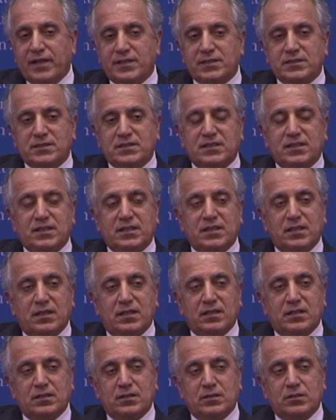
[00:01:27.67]
is the
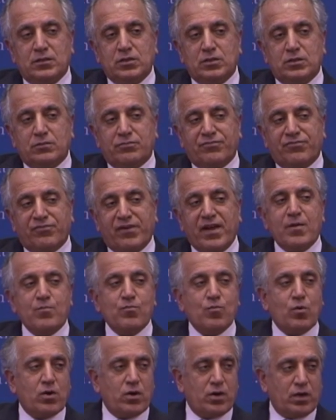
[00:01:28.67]

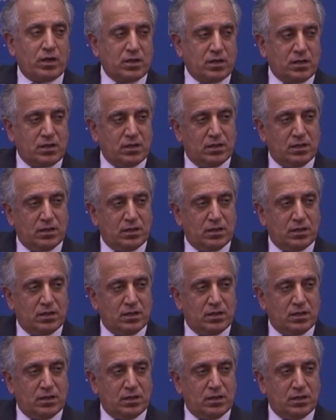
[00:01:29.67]
framework